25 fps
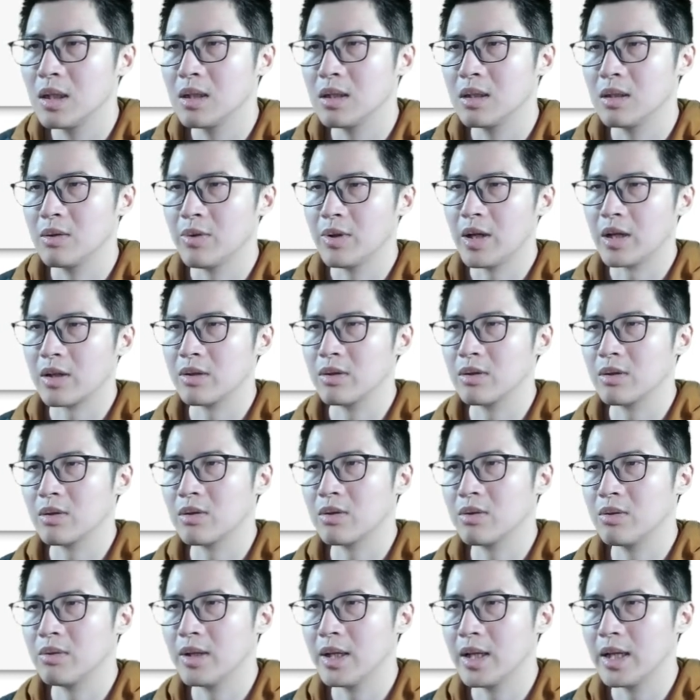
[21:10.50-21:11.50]
then we're going to
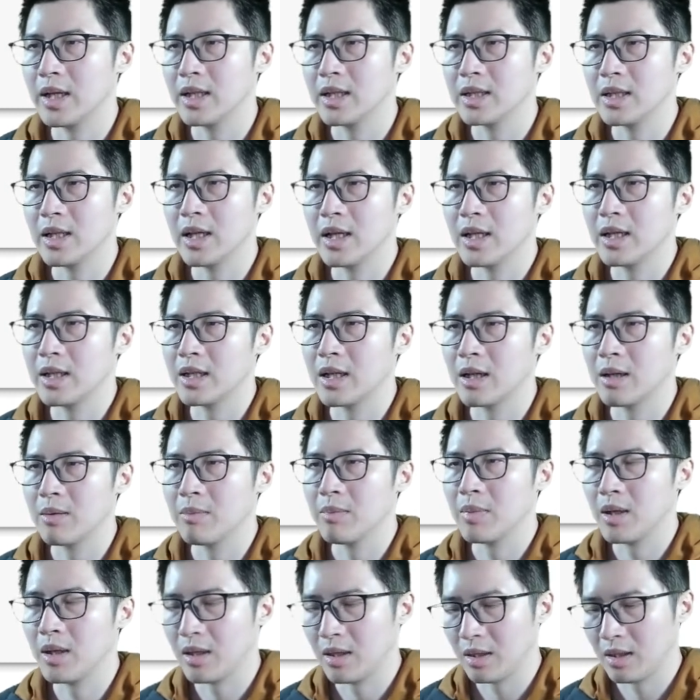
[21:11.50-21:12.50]
create a
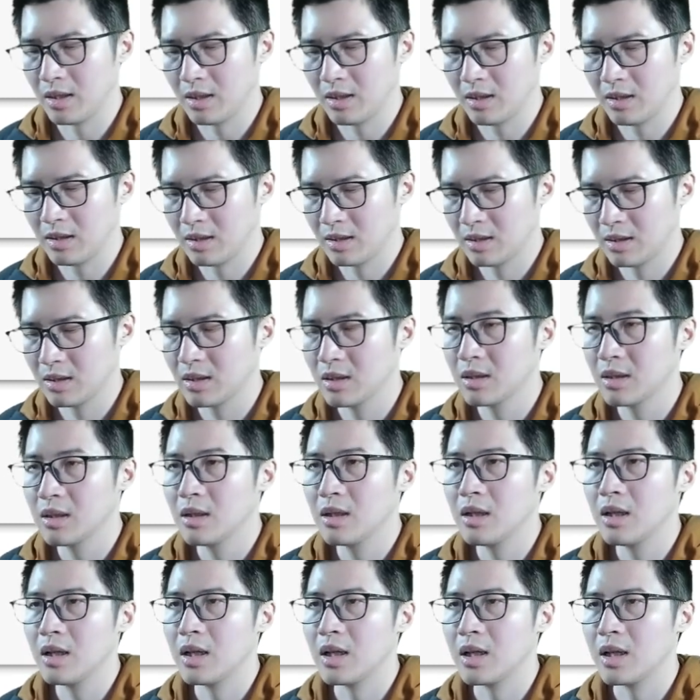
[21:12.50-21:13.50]
numpy
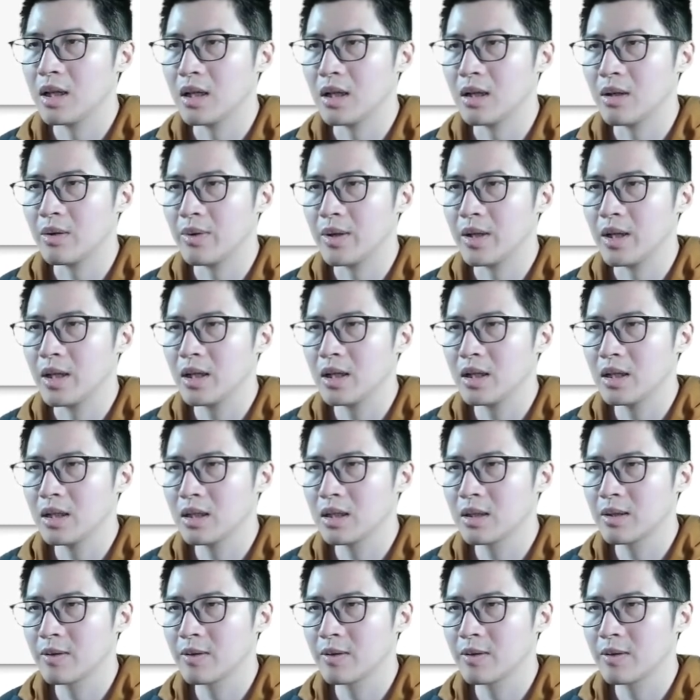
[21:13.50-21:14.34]
a array